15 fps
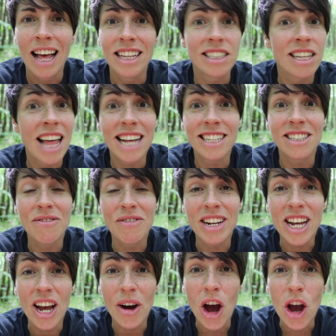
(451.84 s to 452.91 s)
So that's the
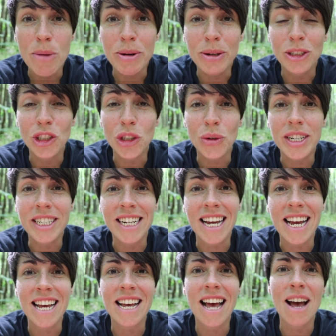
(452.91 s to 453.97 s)
video. I hope you enjoyed
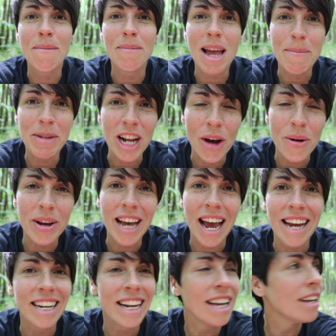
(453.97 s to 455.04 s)
it. Let me know
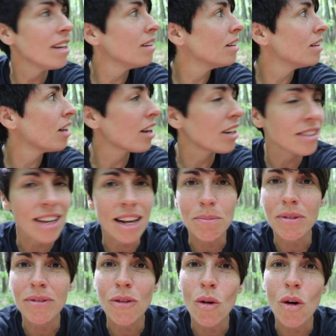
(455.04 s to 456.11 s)
again, like I said
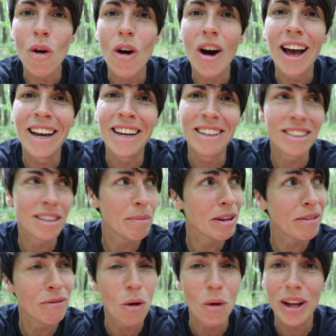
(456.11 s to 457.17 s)
before, something
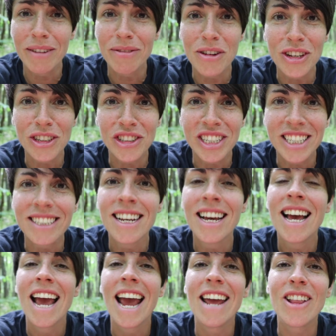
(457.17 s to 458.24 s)
falling through the trees,
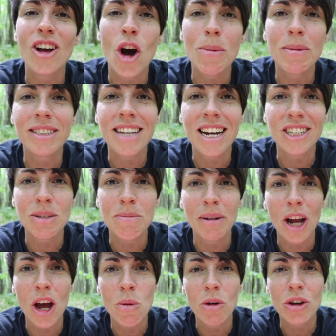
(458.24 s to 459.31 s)
in the comment section
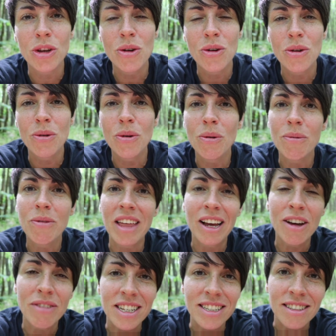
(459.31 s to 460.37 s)
below what you
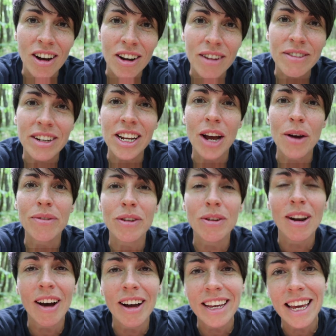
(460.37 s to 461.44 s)
think of this style of video, if you
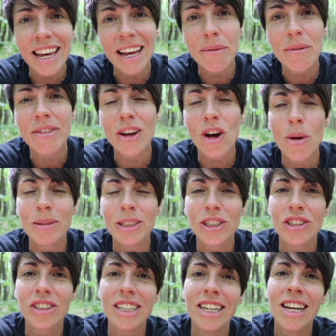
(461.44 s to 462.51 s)
like it with the
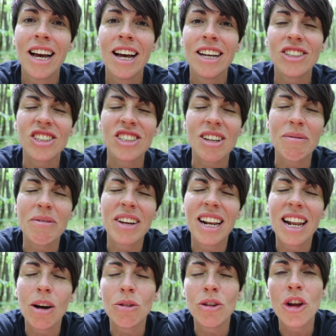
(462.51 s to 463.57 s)
commentary. It's just something a
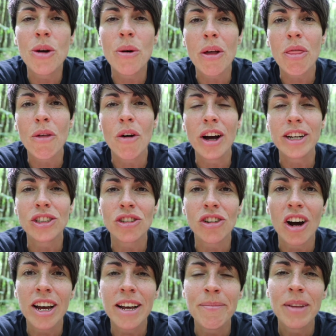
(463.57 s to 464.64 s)
little new I thought I'd
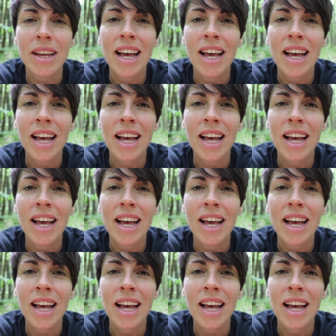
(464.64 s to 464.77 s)
try.